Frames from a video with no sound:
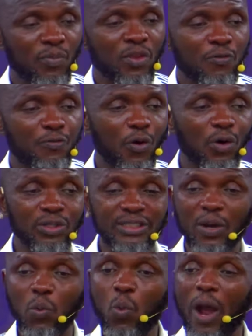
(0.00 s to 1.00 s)
for
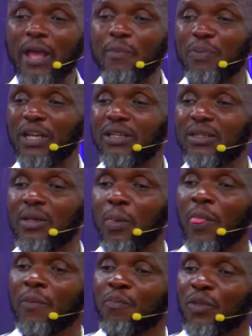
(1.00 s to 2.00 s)
the wiping
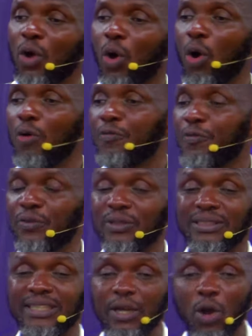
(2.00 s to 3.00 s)
of
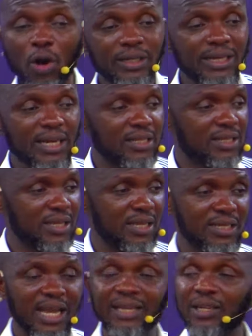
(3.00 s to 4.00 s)
the
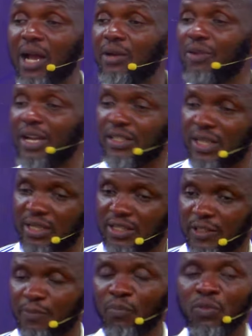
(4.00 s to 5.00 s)
ordinances and handwritings